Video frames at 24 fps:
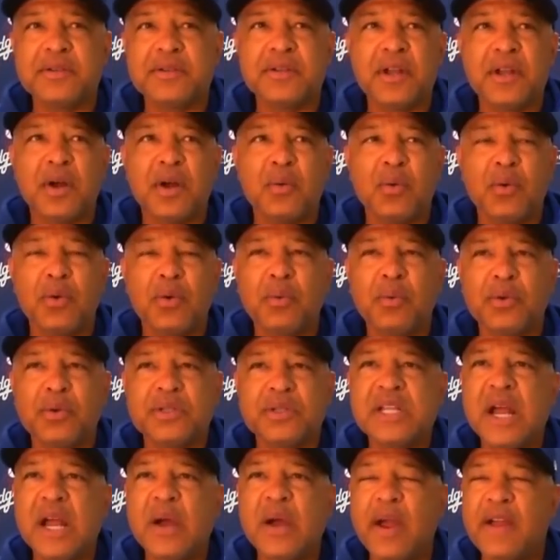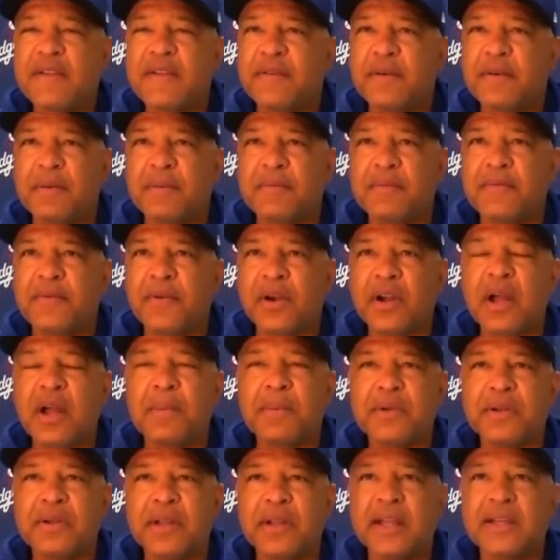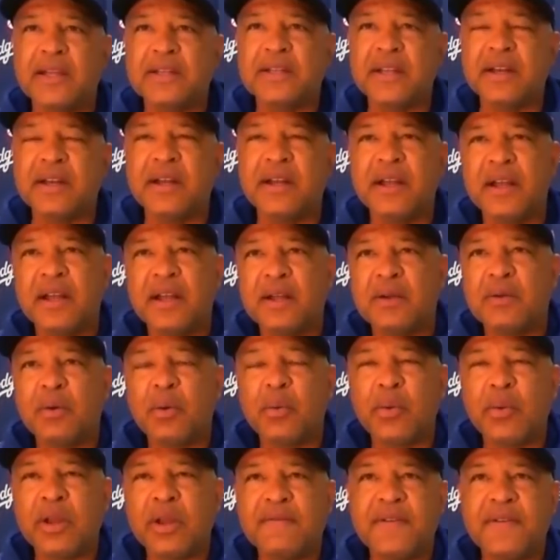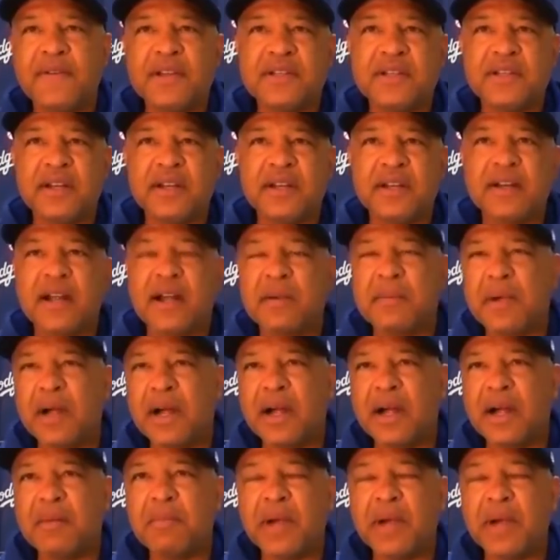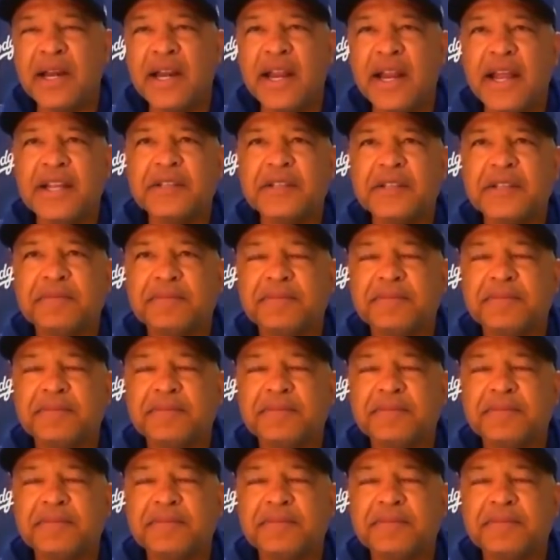So we'll stay away from him for a couple of days and we'll revisit come Monday.